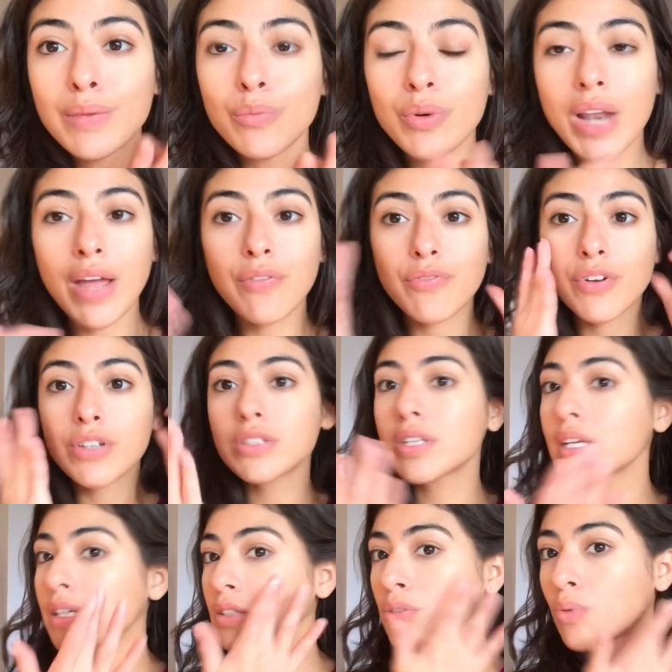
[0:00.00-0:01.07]
when I
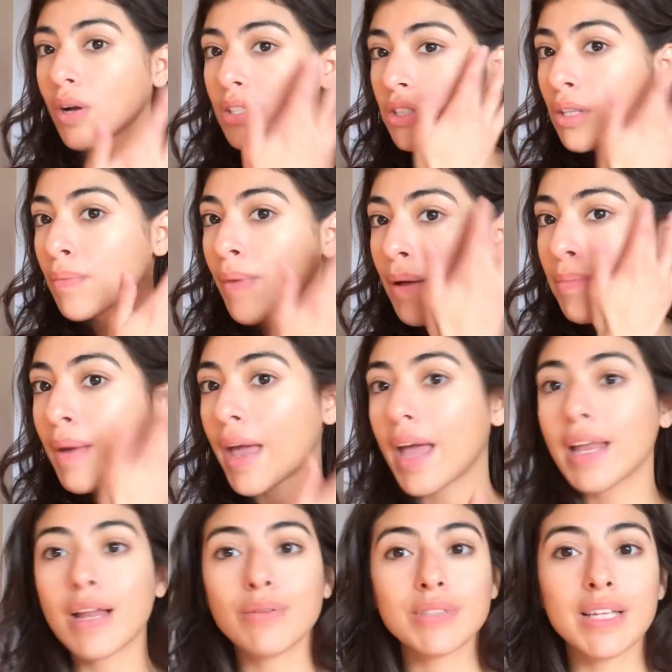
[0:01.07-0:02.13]
first like swatched them on my
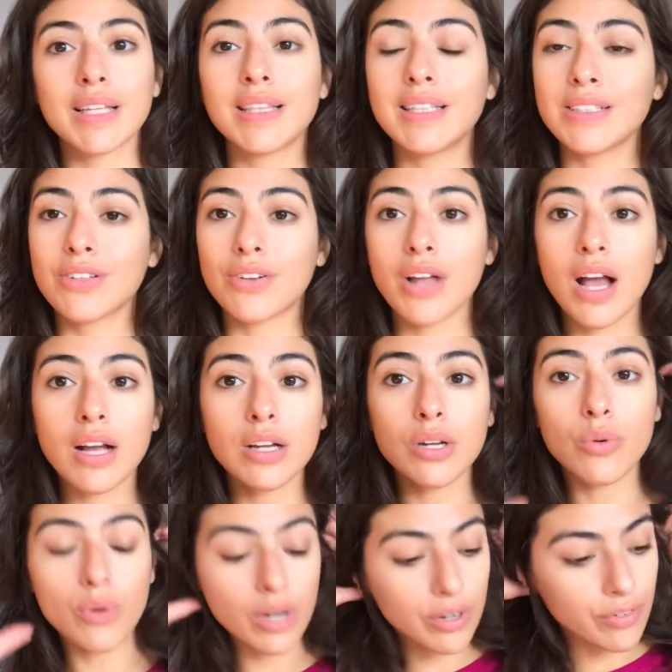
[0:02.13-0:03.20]
hand, I was like, these are not
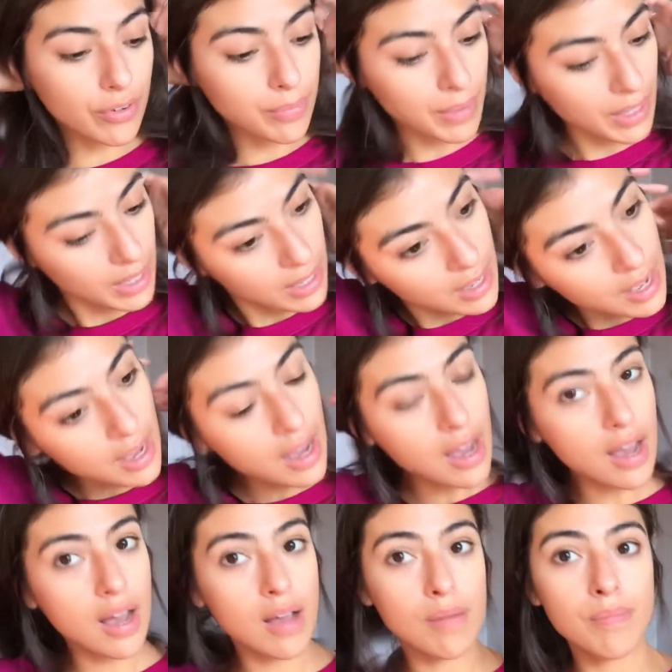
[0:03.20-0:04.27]
gonna work for me.
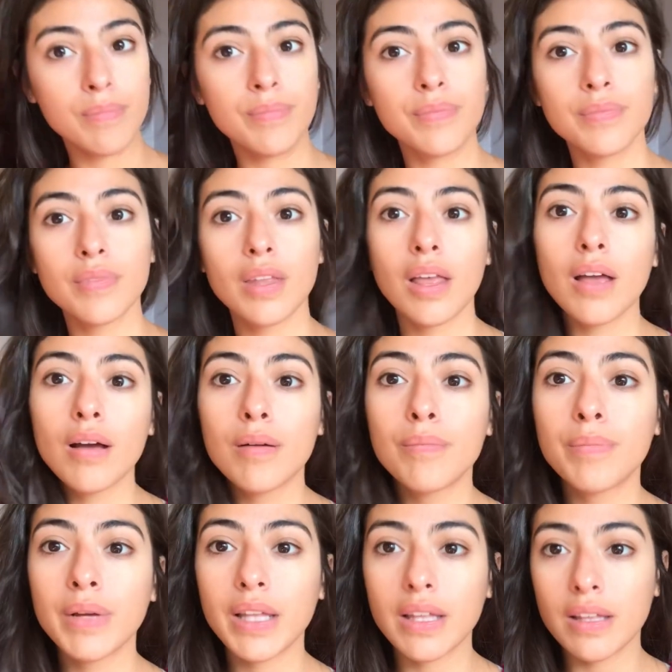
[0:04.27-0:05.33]

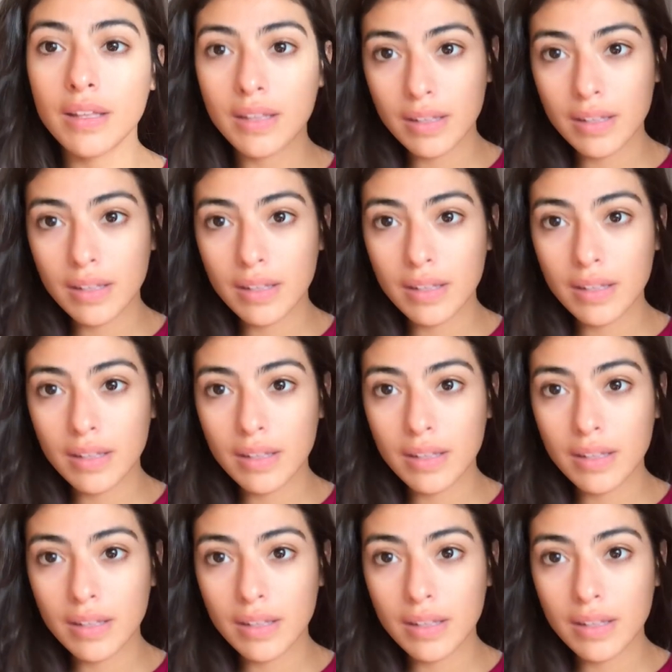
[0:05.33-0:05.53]
But